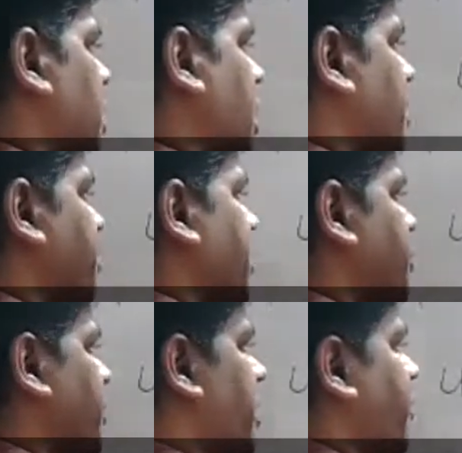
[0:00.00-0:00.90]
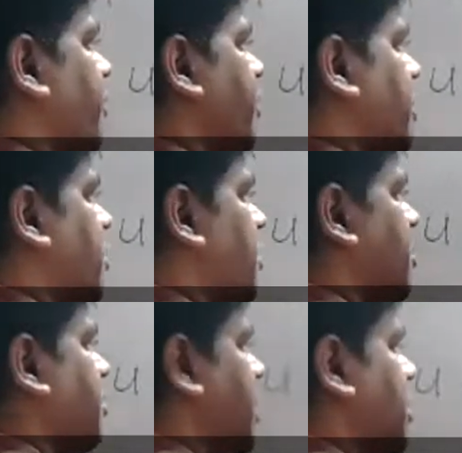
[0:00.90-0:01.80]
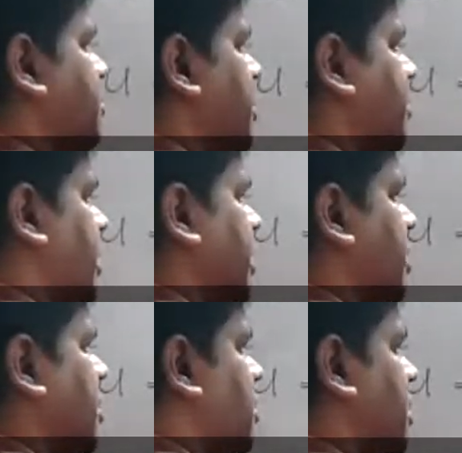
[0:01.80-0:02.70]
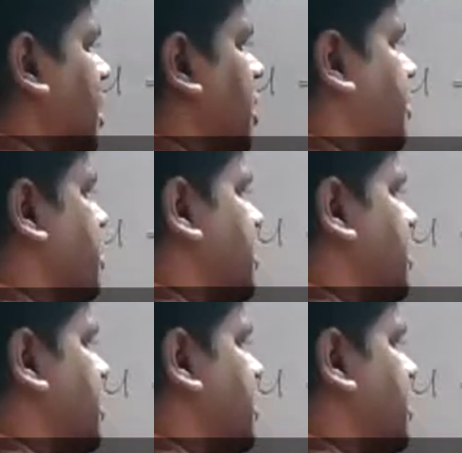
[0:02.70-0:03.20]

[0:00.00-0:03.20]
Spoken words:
r power 12 minus b by r power